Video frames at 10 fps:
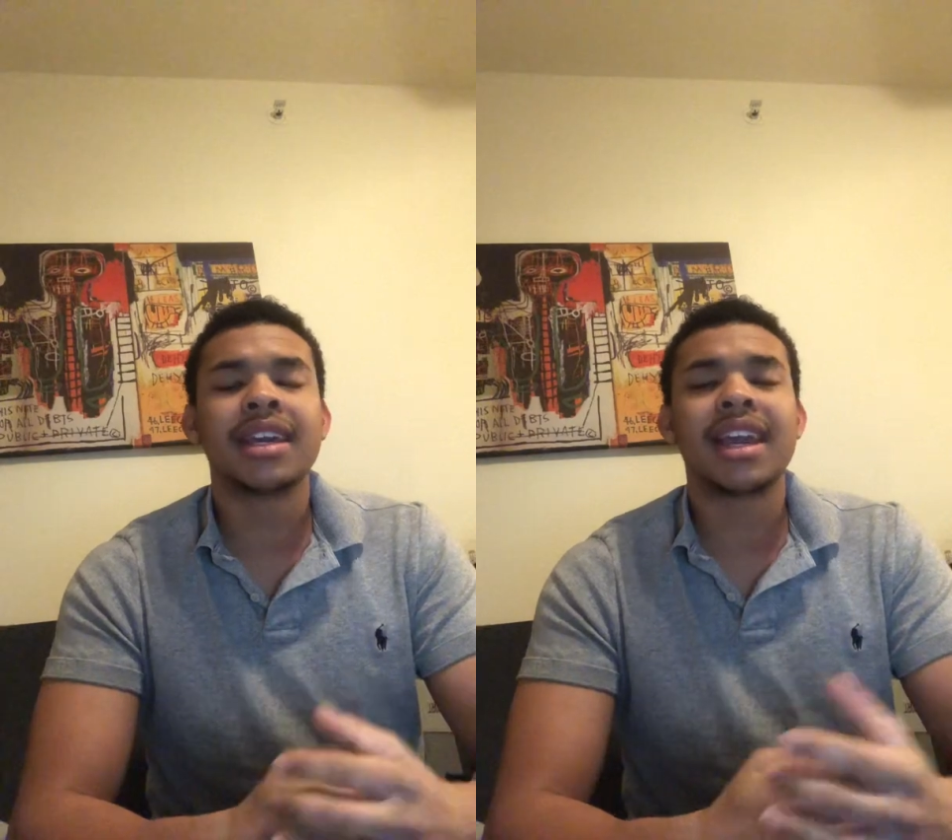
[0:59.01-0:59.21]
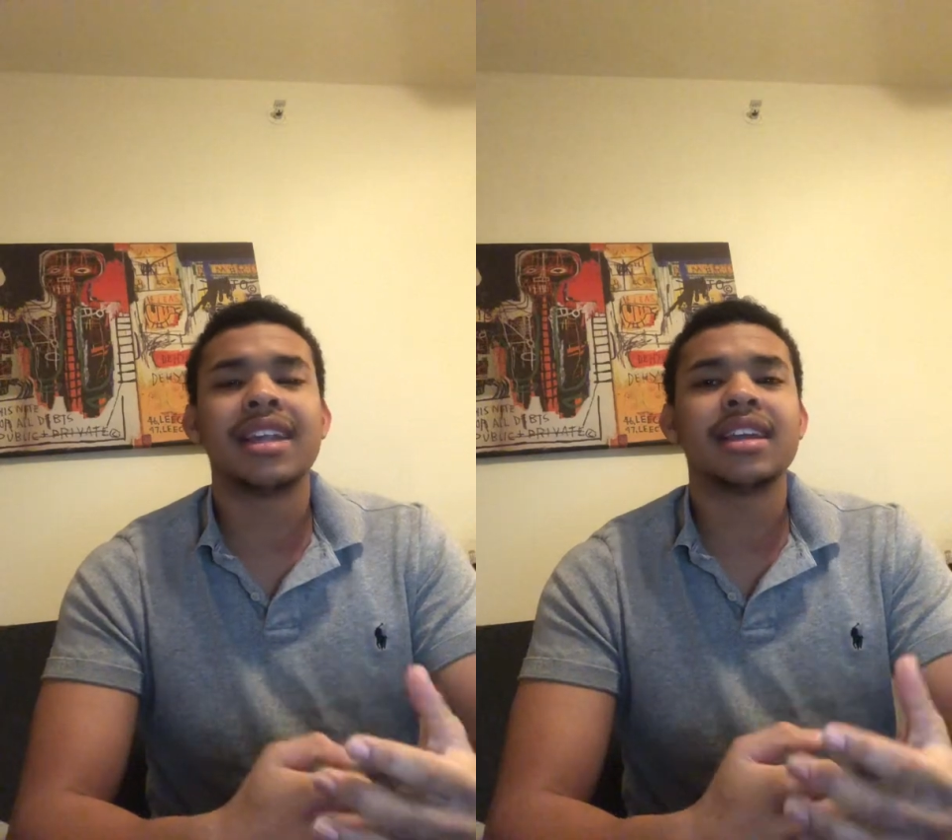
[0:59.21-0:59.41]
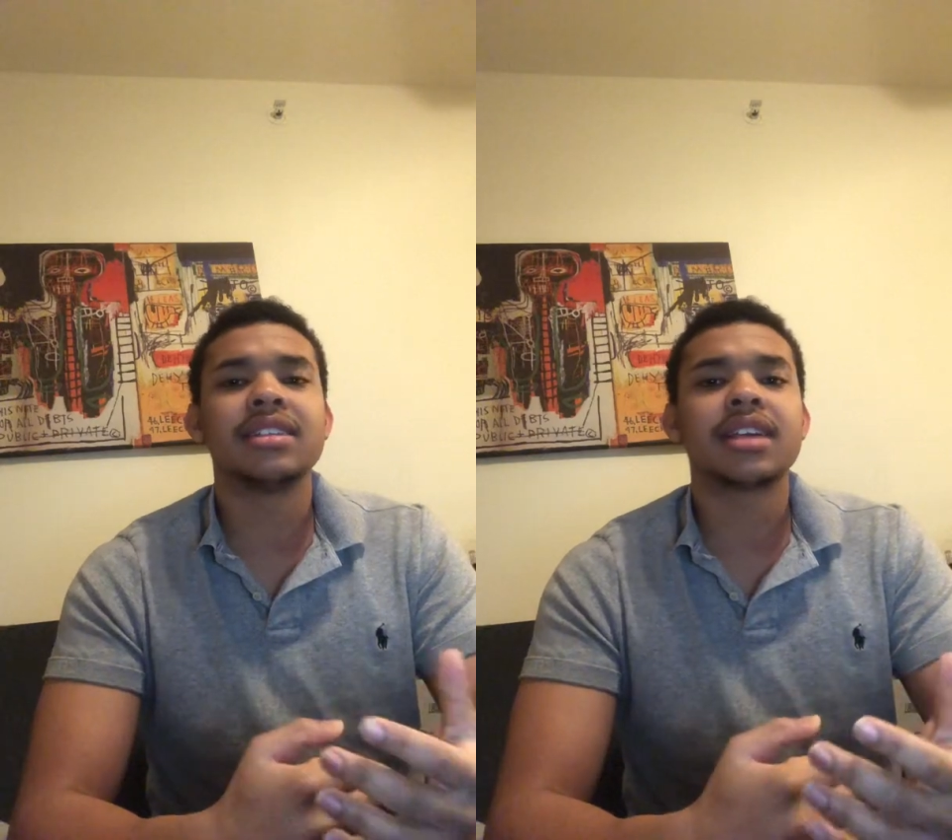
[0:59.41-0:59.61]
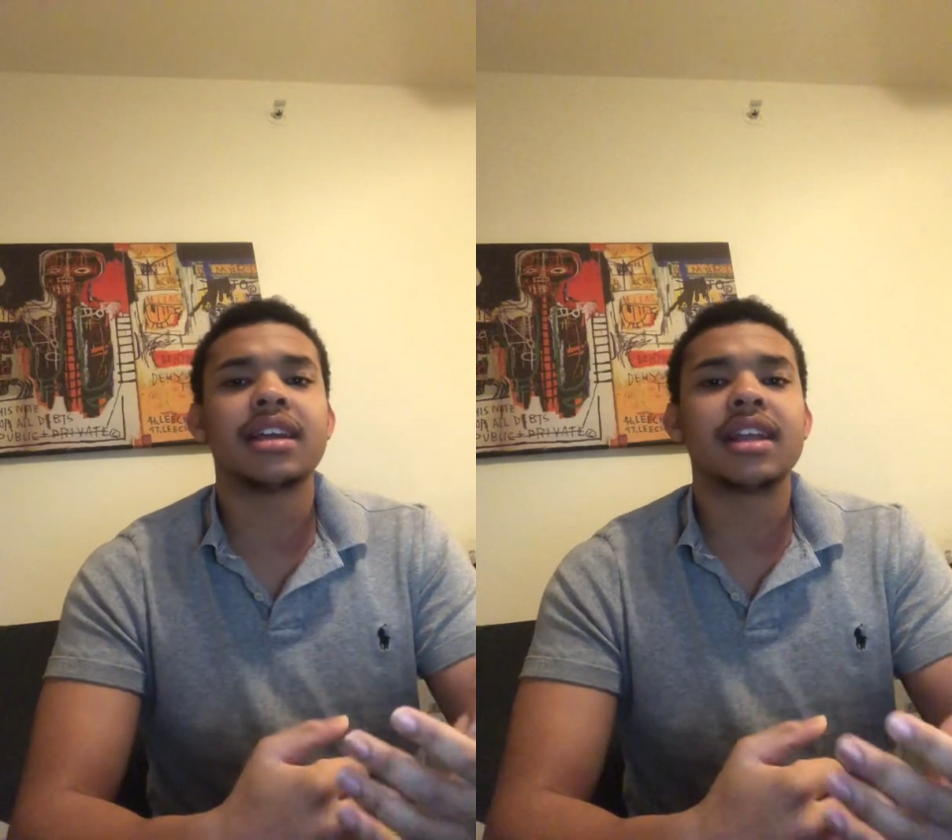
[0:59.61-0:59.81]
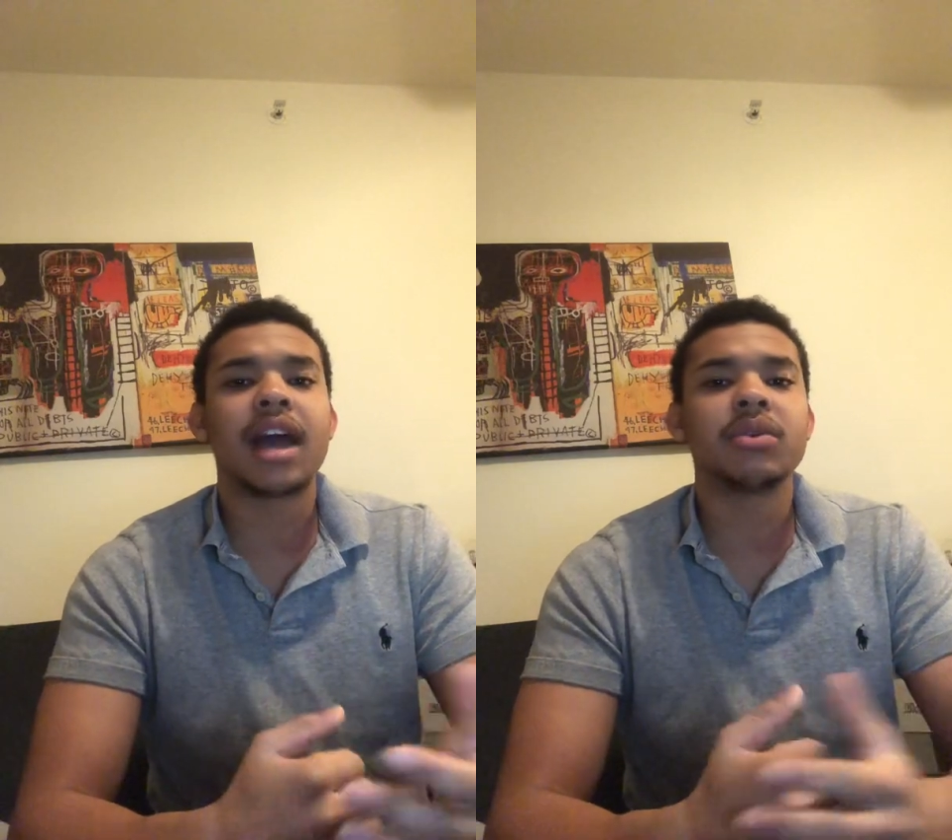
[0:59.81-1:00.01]
gained insight
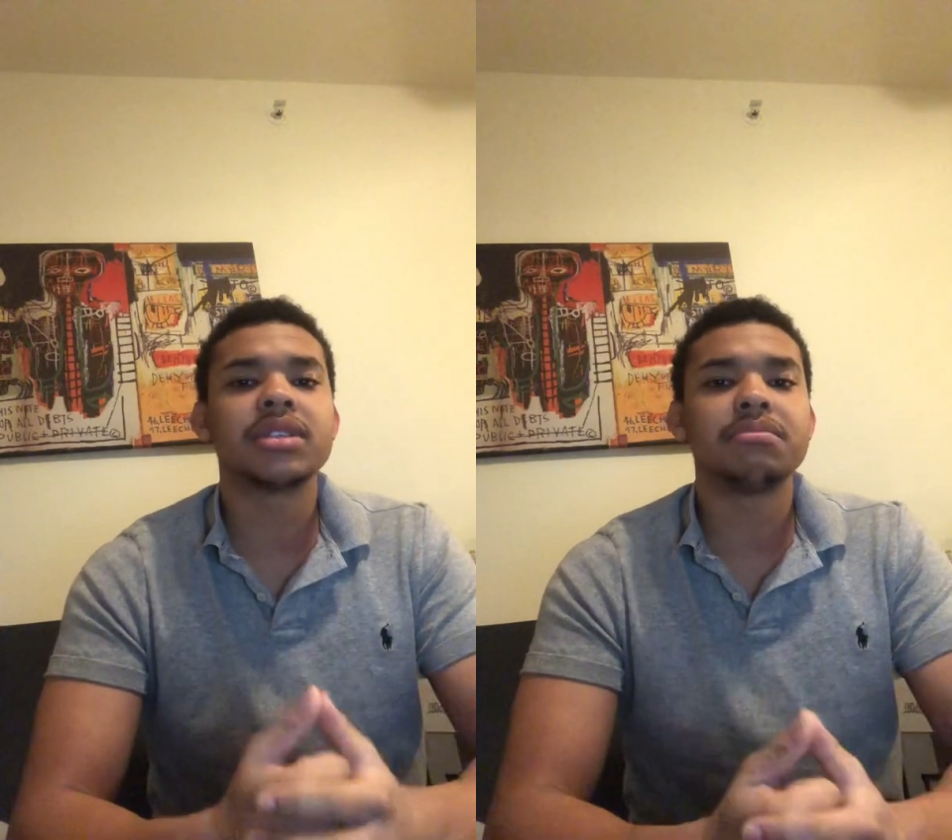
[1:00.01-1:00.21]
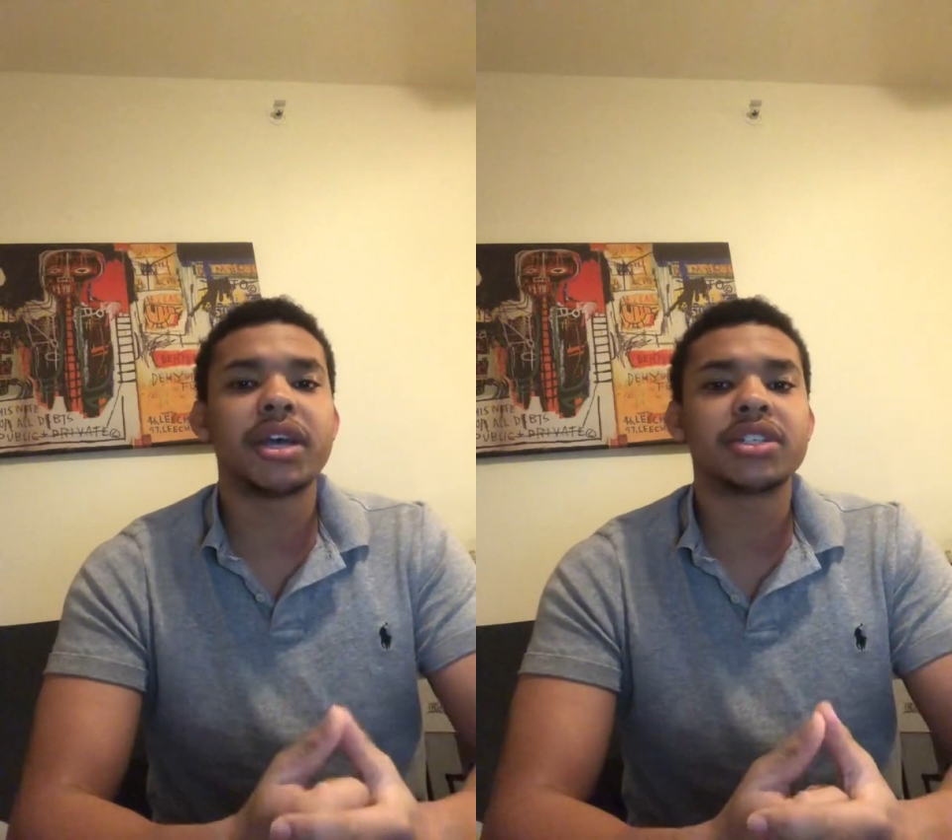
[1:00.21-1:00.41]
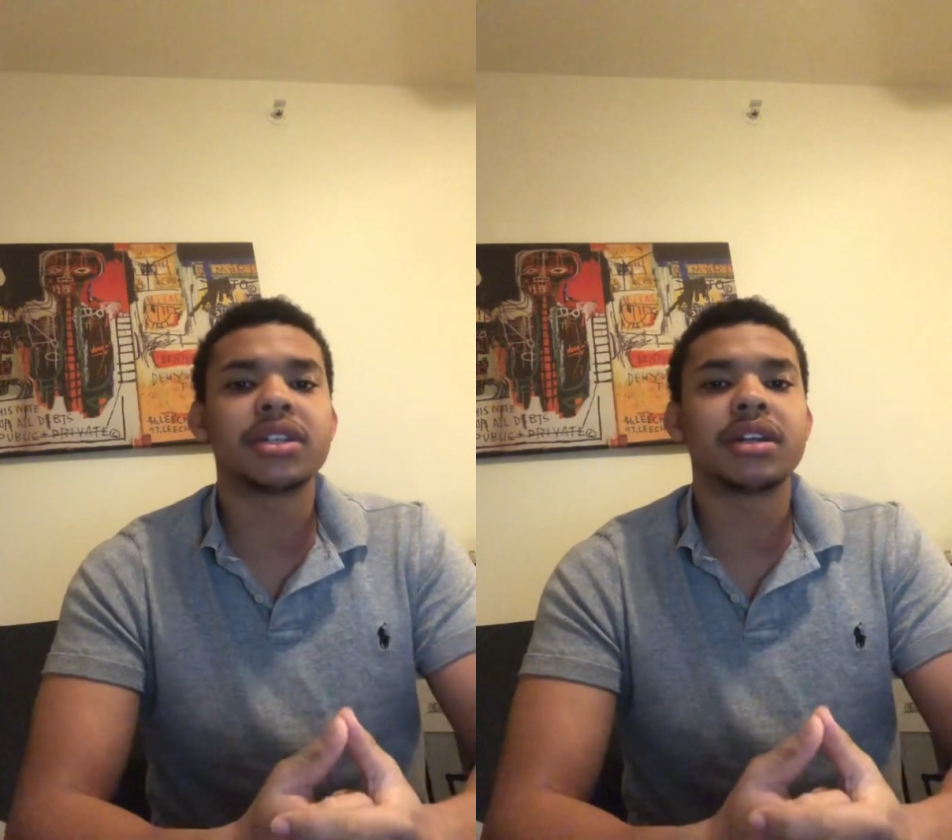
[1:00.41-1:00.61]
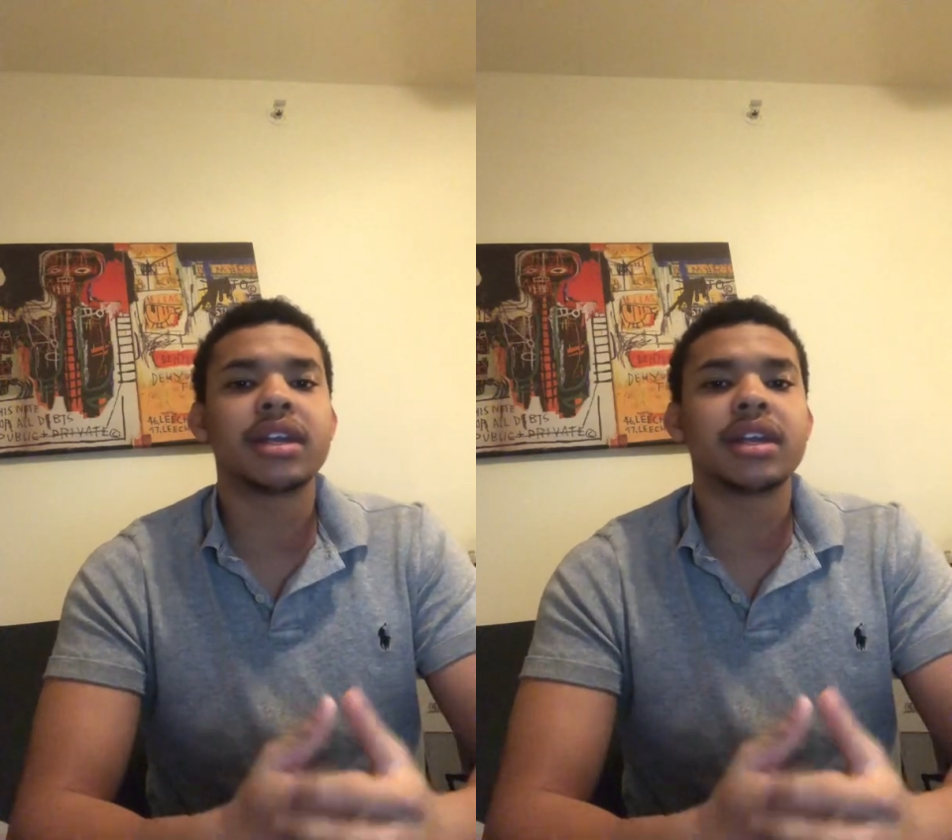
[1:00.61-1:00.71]
in how it's measured,